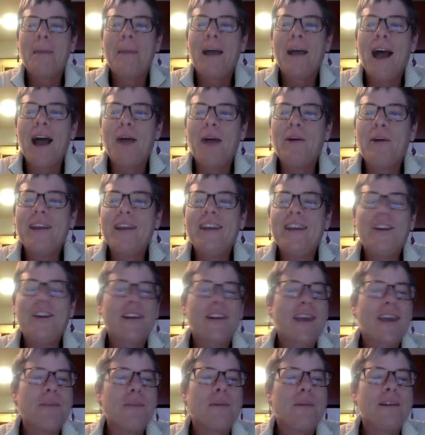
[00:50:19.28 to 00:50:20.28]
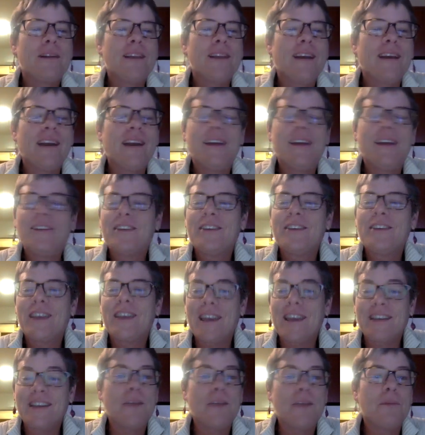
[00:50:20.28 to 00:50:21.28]
I want to hear Kimberly.
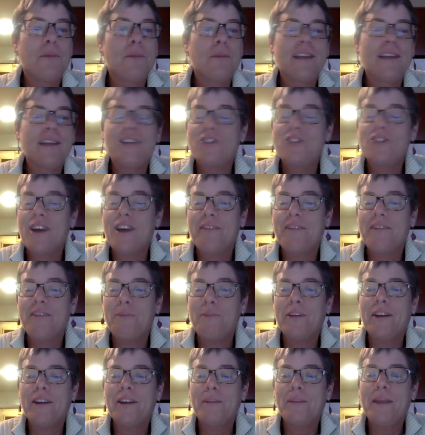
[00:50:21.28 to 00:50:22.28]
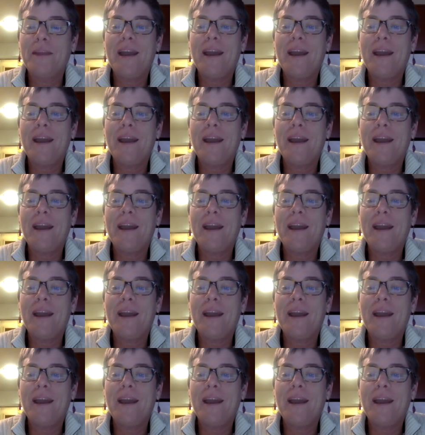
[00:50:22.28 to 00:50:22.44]
Can Kimberly and Jeff both hear me